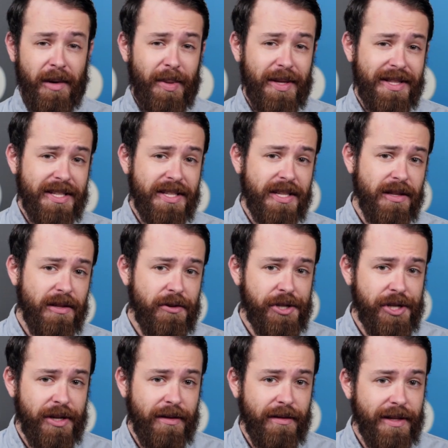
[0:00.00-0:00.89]
But this
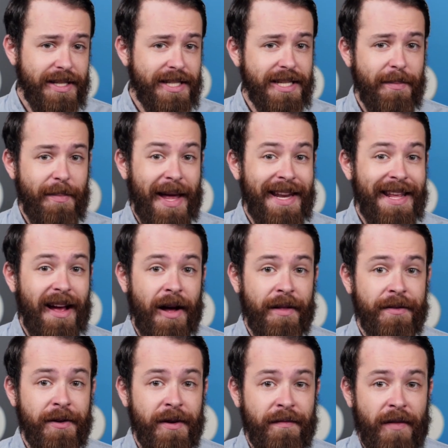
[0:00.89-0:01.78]
solution leads to many
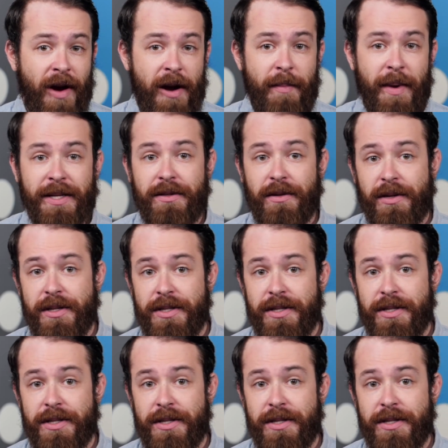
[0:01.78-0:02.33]
other environmental